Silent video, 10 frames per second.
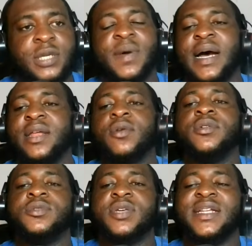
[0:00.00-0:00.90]
Are they going to
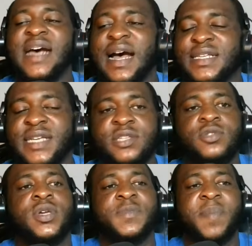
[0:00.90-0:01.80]
get access to a
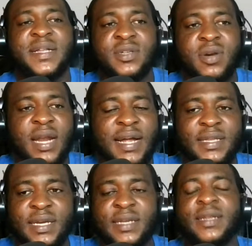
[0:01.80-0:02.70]
particular
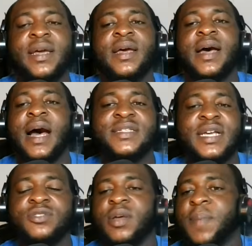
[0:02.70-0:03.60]
thing, access
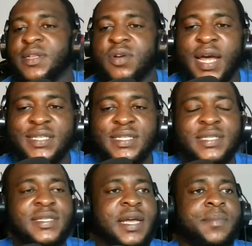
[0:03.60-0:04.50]
to a particular
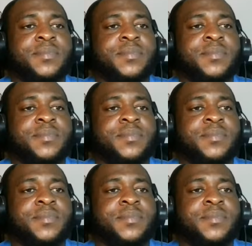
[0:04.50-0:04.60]
system?